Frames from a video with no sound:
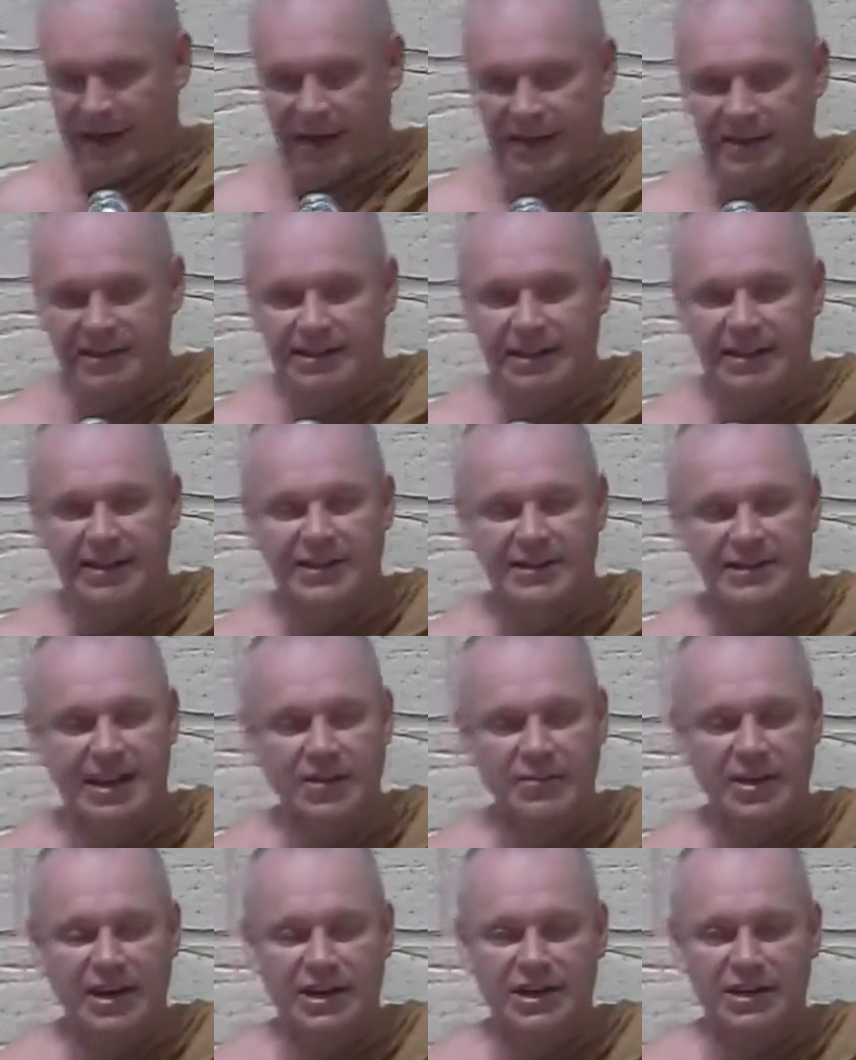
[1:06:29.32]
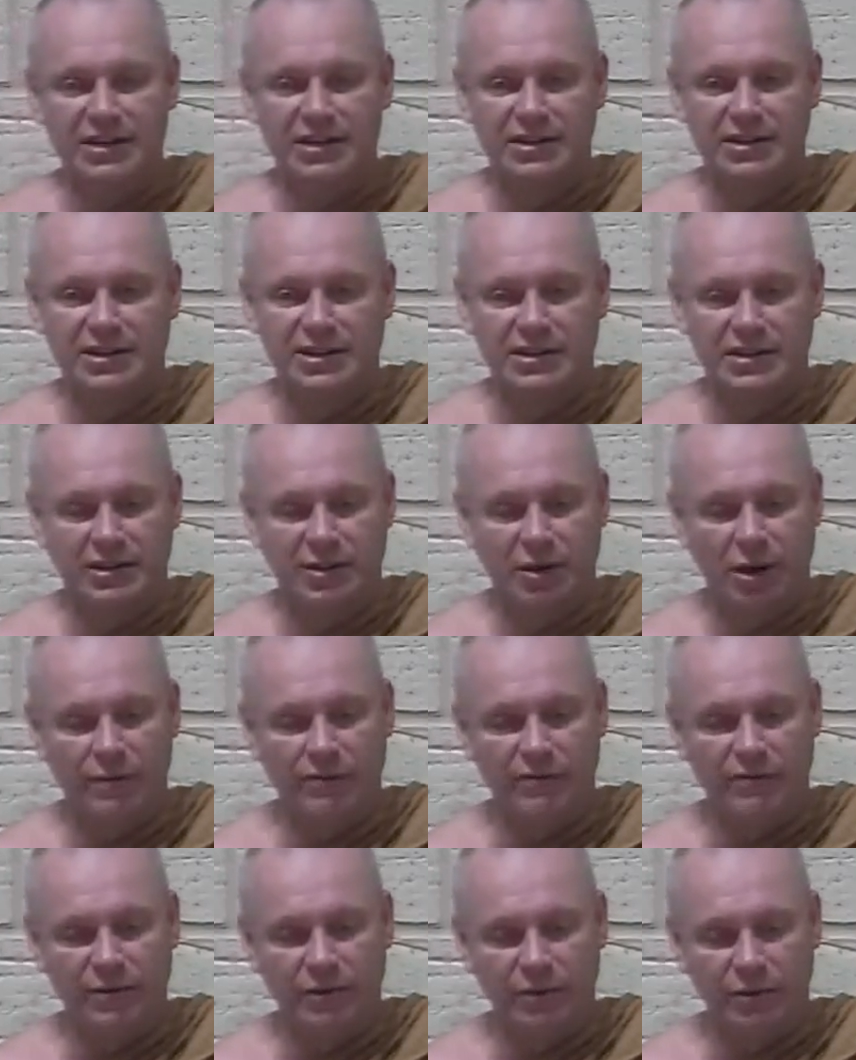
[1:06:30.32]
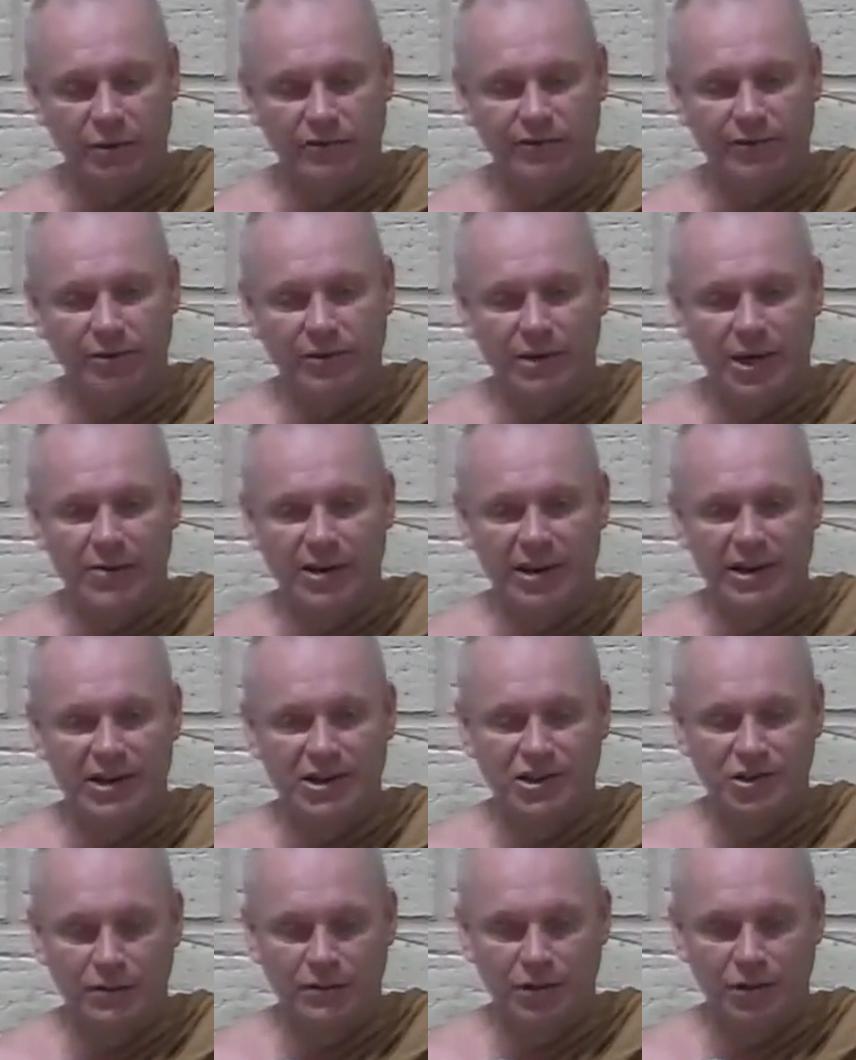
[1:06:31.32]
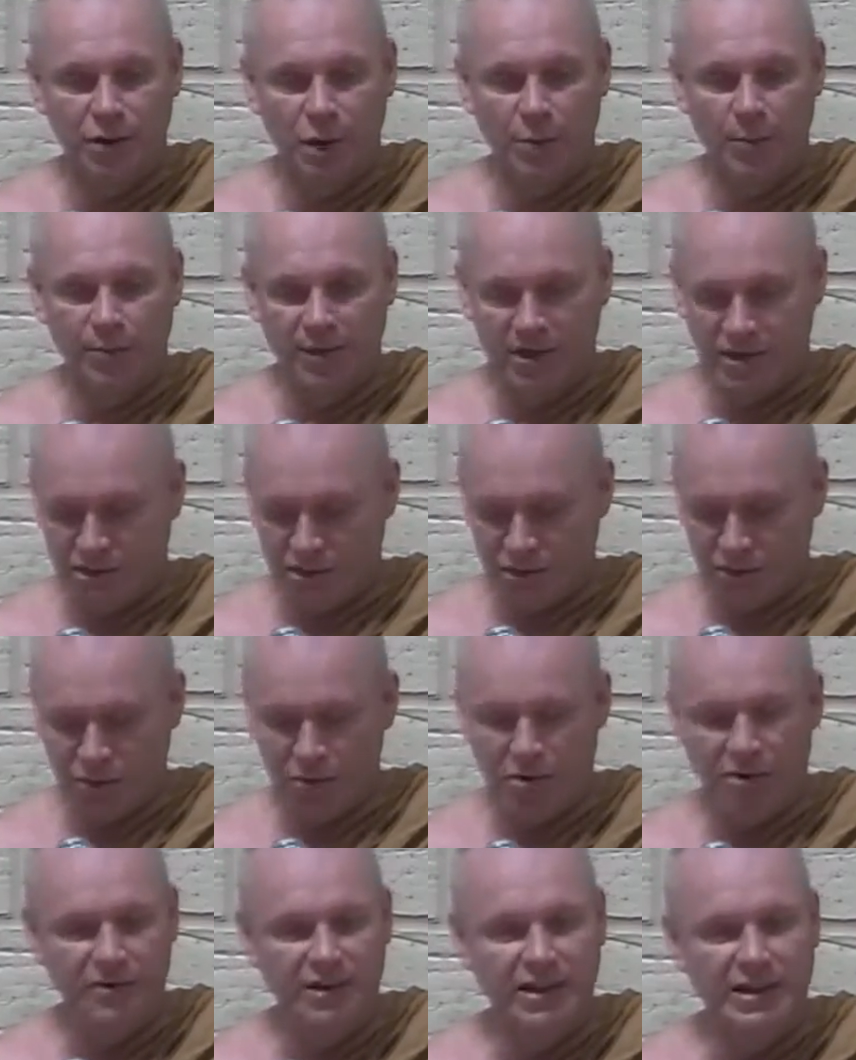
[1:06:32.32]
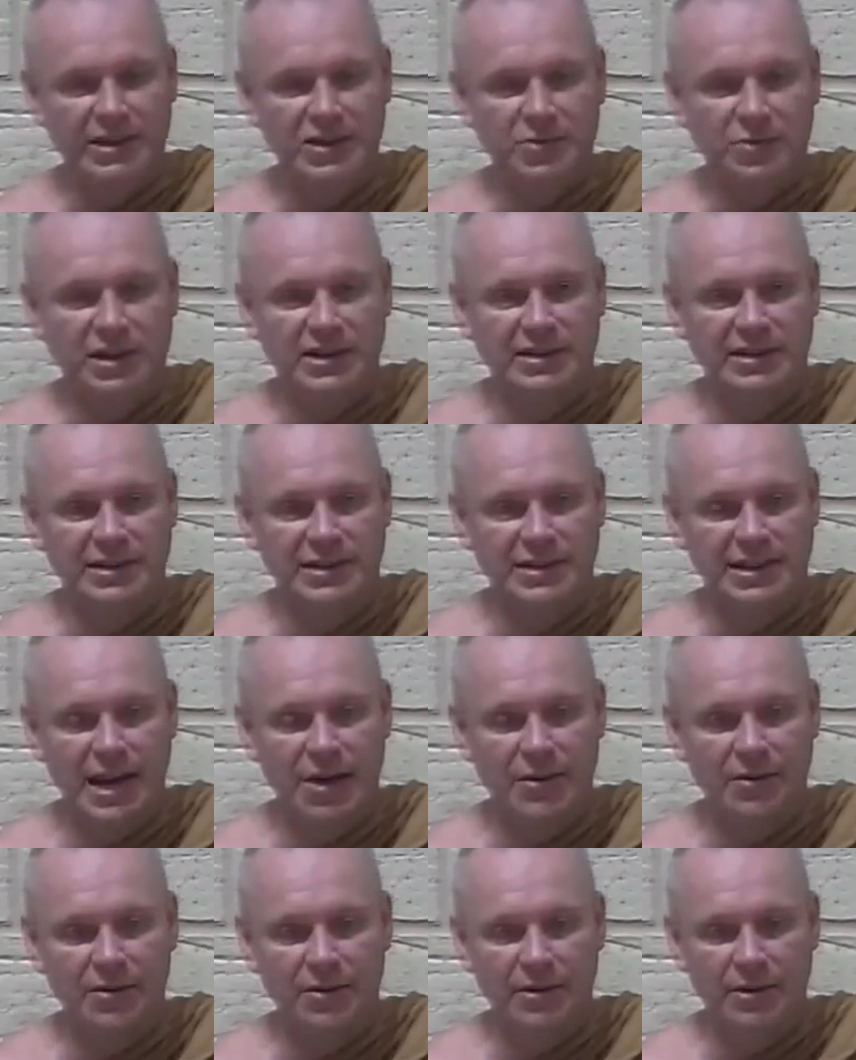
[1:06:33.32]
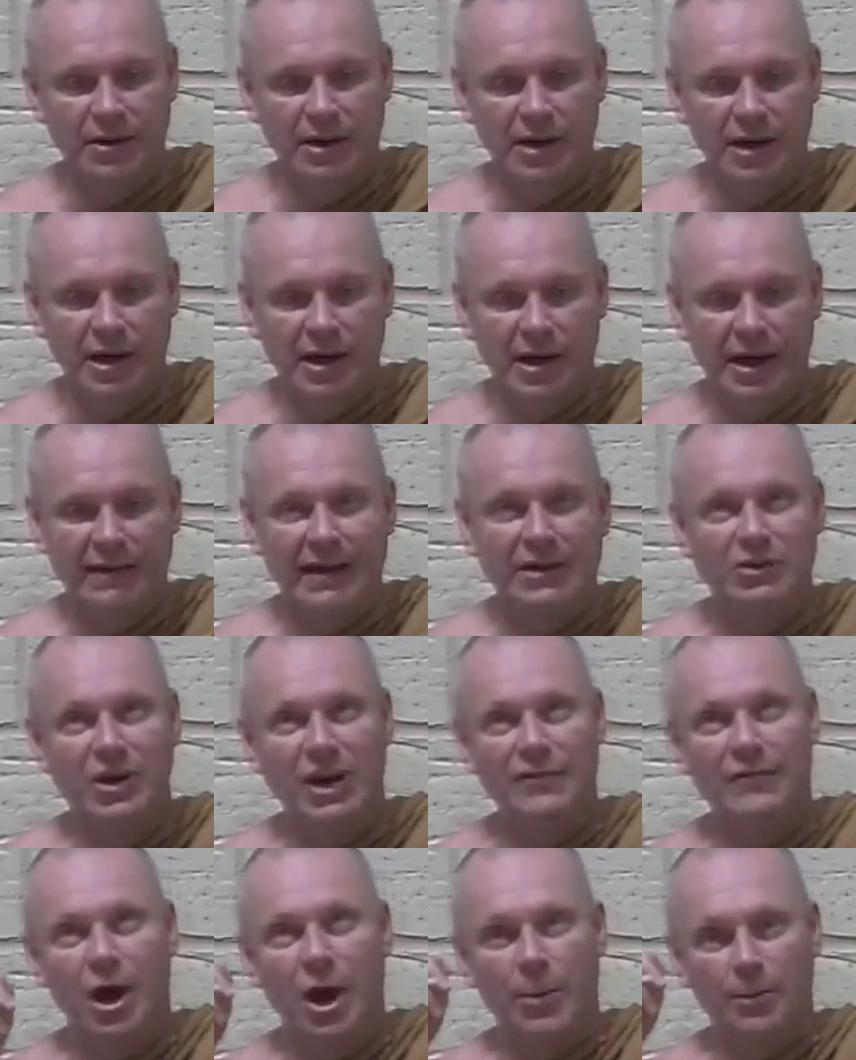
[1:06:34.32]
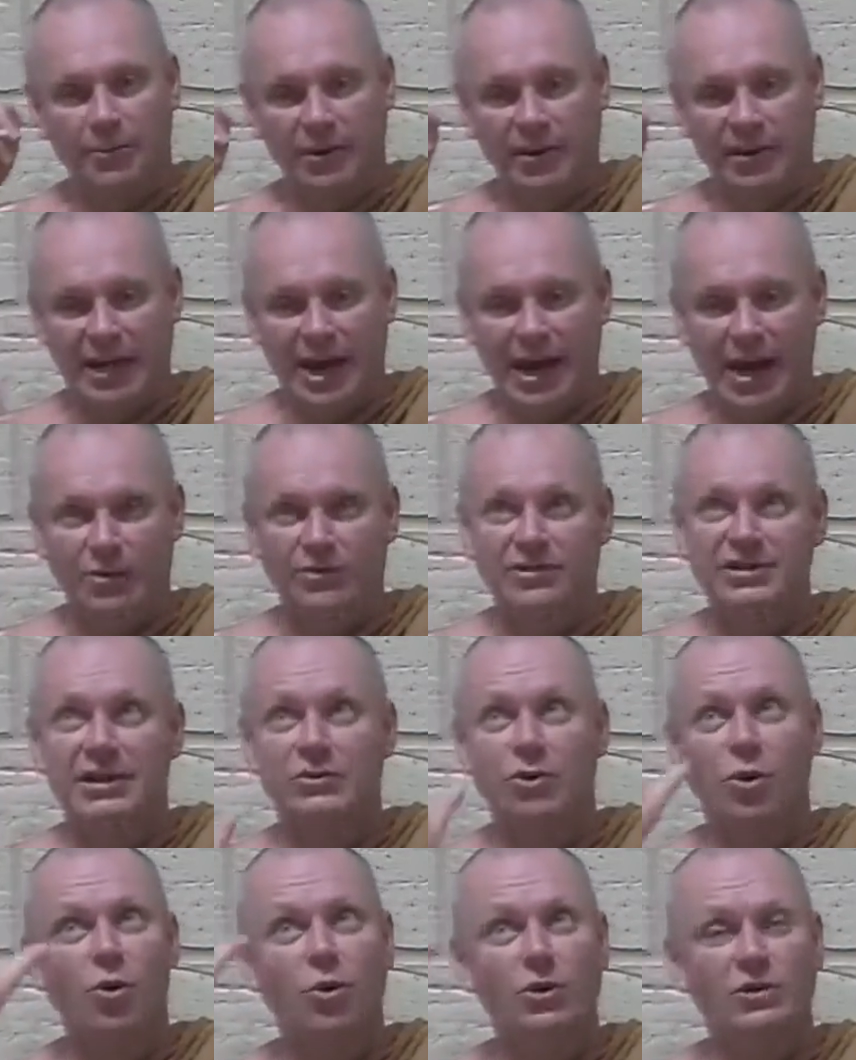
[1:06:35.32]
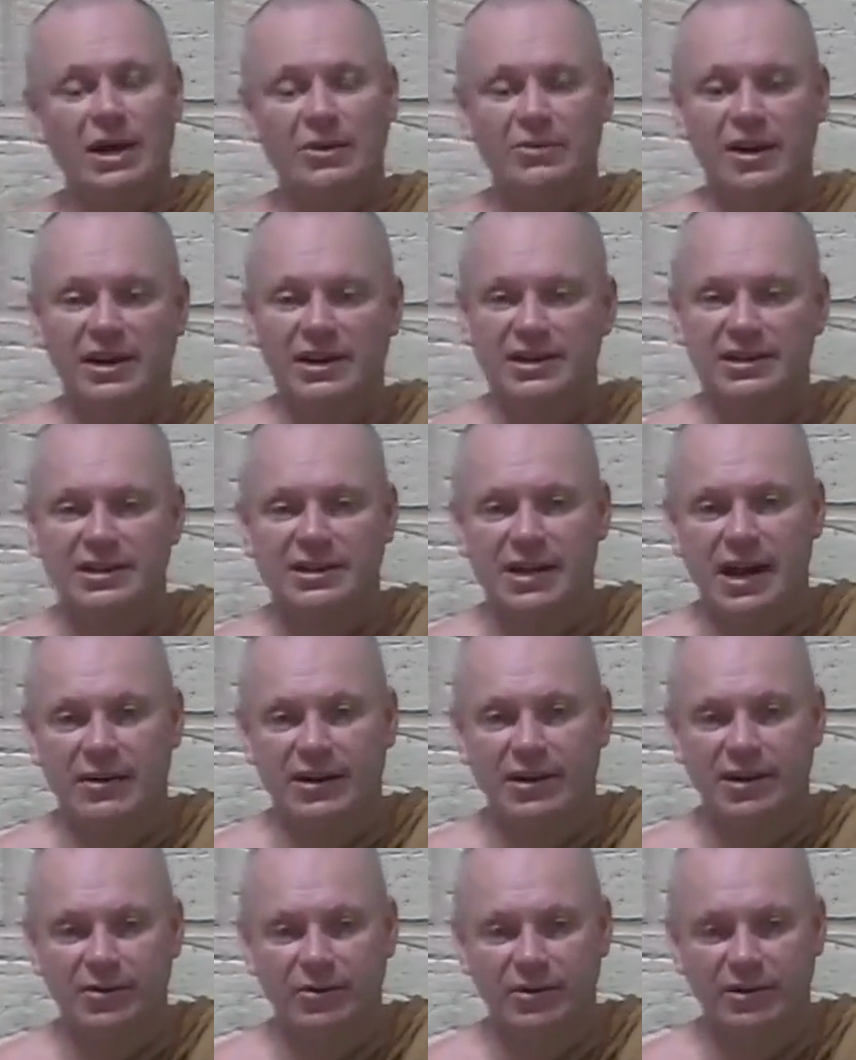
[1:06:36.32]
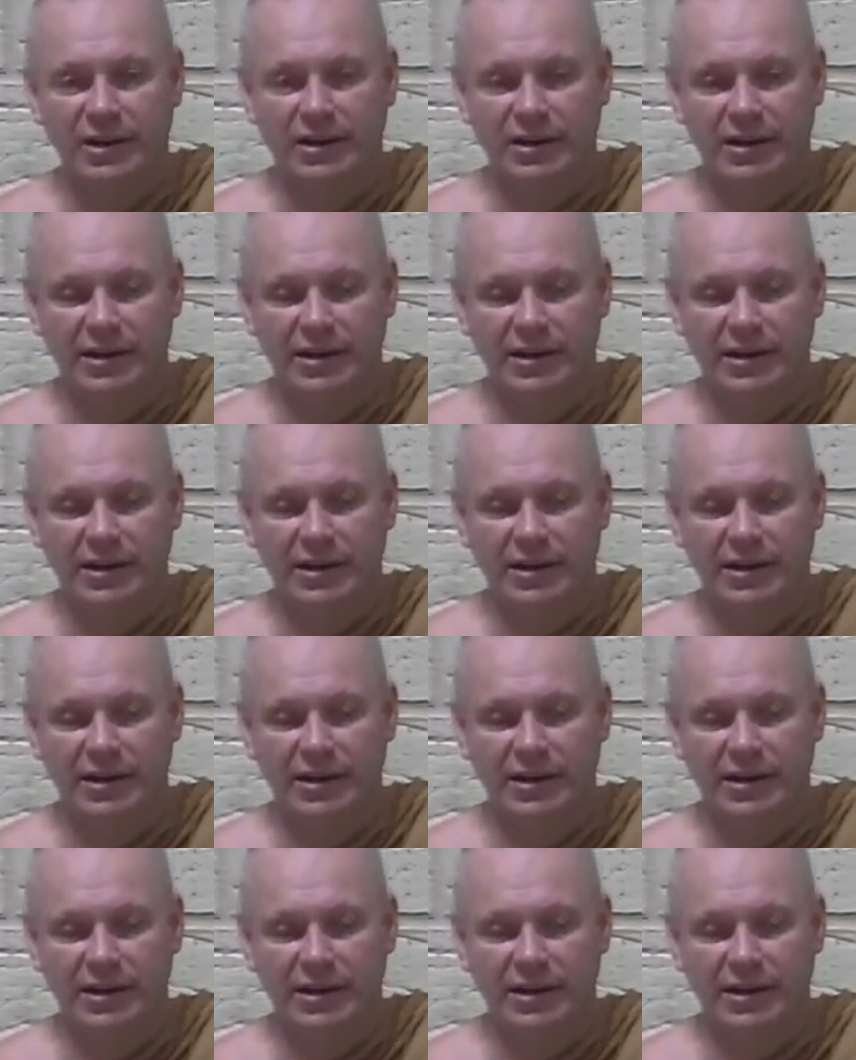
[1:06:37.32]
6 directions or the 4 directions of the compass, north, east, west, and south, and then you have up and down. So then all directions are included.